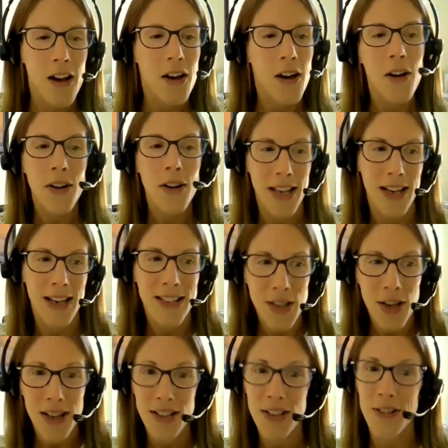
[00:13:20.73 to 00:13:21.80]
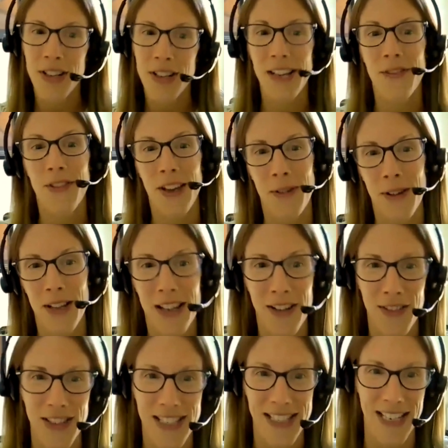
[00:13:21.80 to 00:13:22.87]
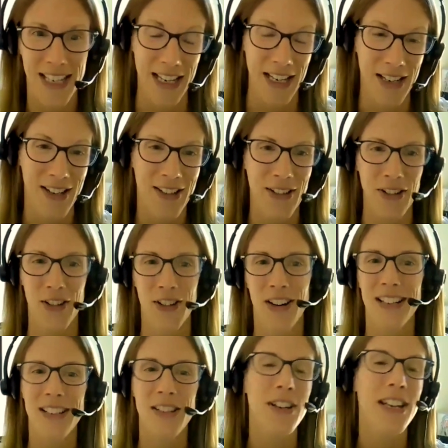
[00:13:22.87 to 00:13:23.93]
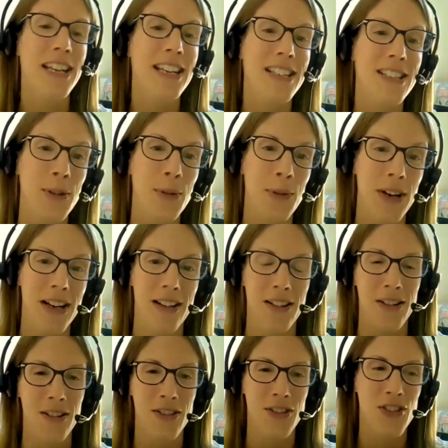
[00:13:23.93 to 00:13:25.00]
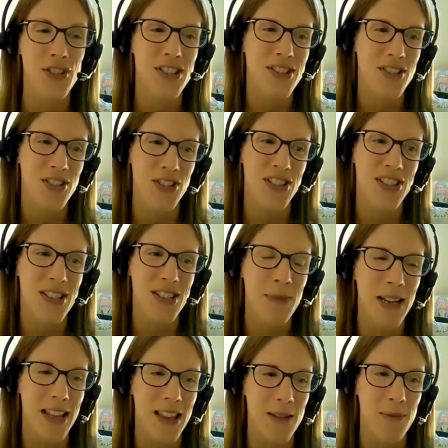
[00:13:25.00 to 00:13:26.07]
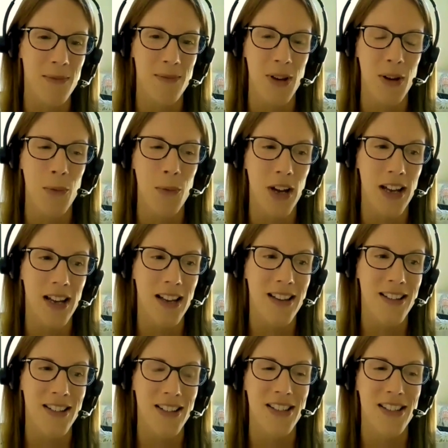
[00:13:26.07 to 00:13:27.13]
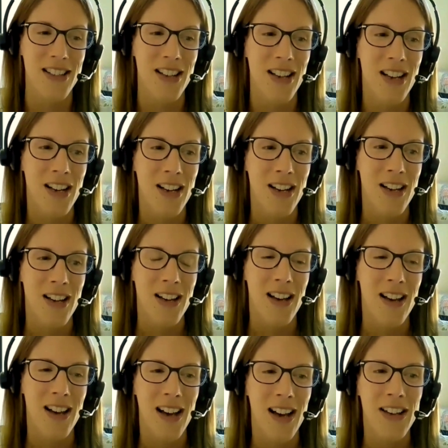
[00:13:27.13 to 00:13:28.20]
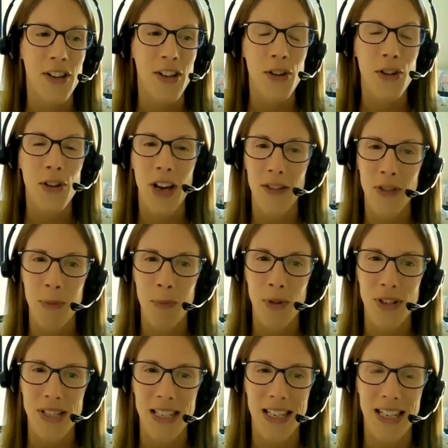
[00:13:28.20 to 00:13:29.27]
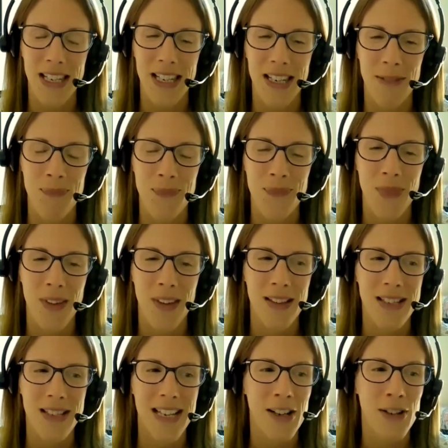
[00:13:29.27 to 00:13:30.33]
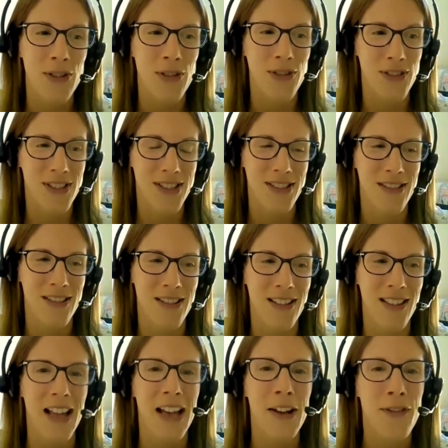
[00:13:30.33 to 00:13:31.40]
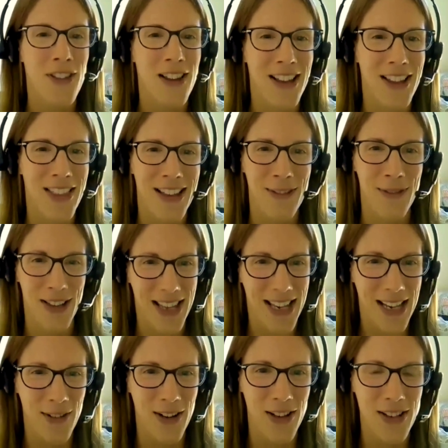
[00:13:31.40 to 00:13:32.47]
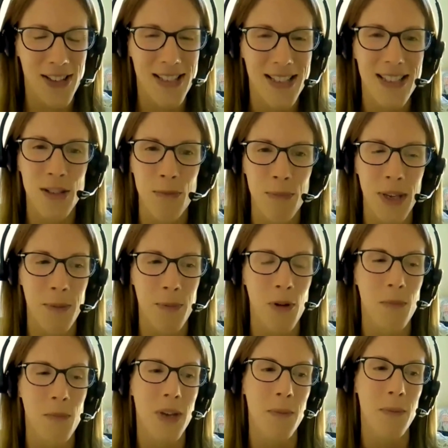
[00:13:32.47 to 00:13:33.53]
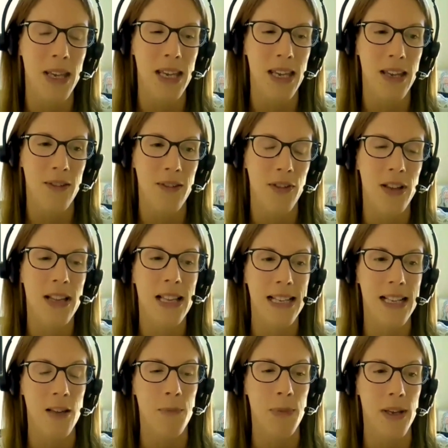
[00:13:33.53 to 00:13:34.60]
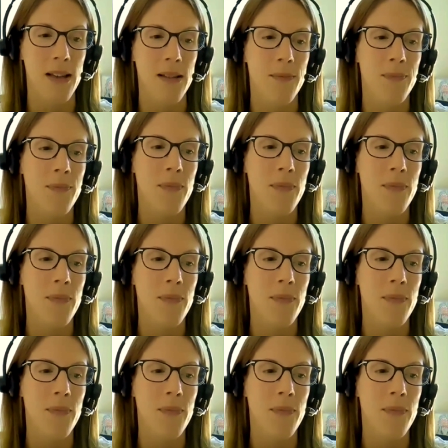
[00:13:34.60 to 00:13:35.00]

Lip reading: oh yeah, I don't hear very well out of this ear, or I don't hear too well, or just to make them aware. And I know not everybody tackles life like that with hearing loss, and some people maybe feel a little bit